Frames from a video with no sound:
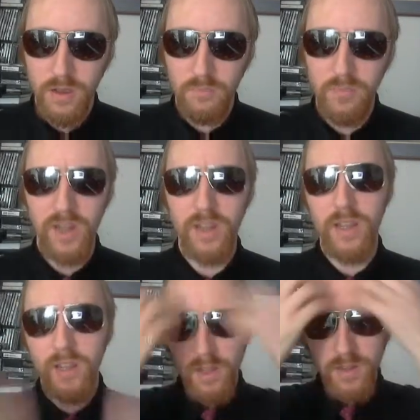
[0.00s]
But
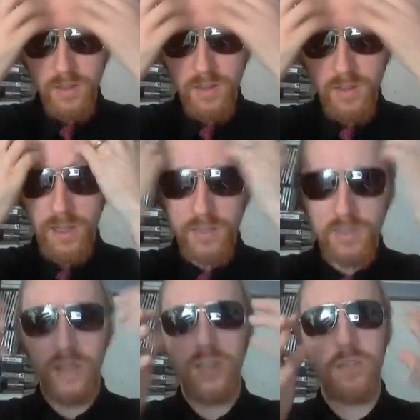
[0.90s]

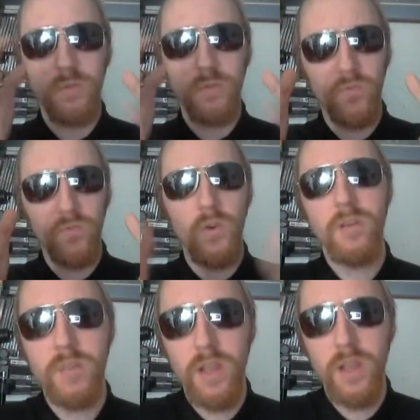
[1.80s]
it's far
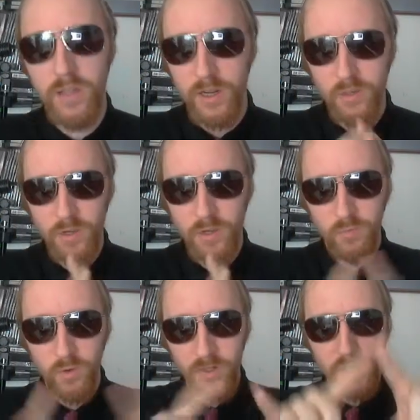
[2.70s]
and beyond that, because
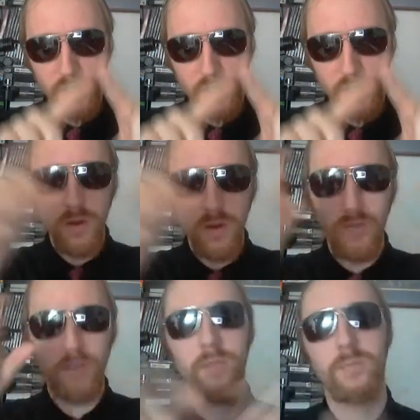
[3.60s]
what she wrote
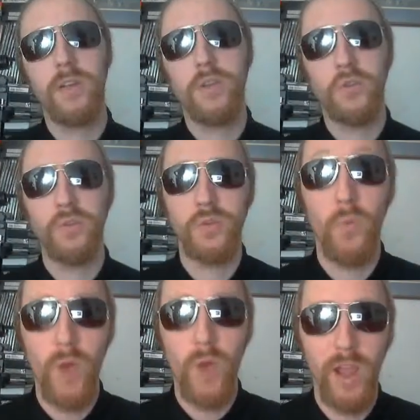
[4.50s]
above the picture was,
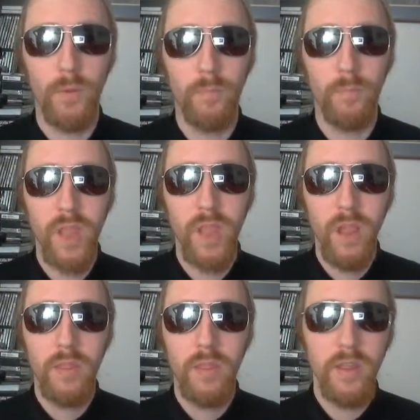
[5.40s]
"Wow,
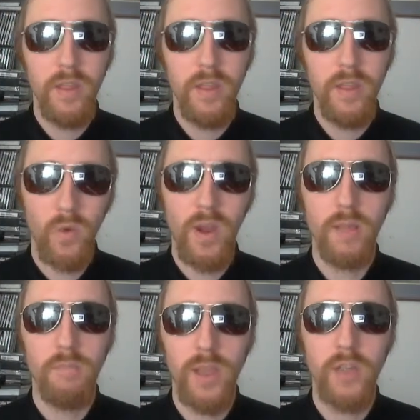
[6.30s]
this is why
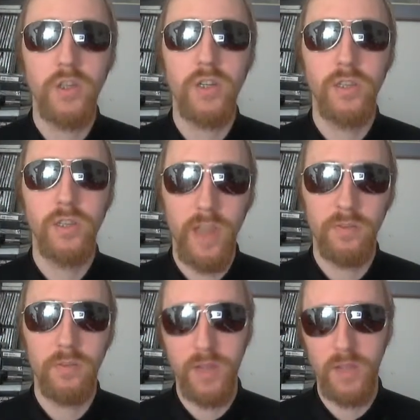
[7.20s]
men should
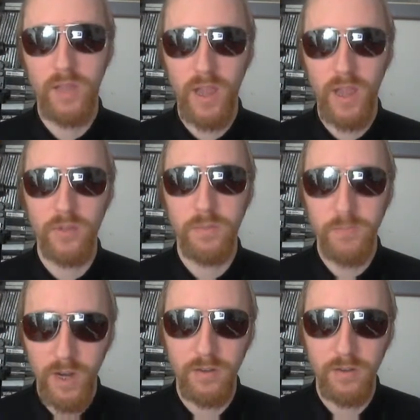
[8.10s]
never be allowed to
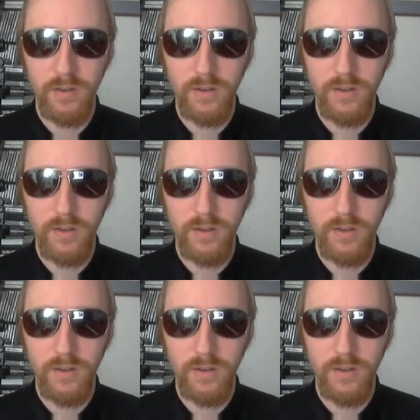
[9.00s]
parent."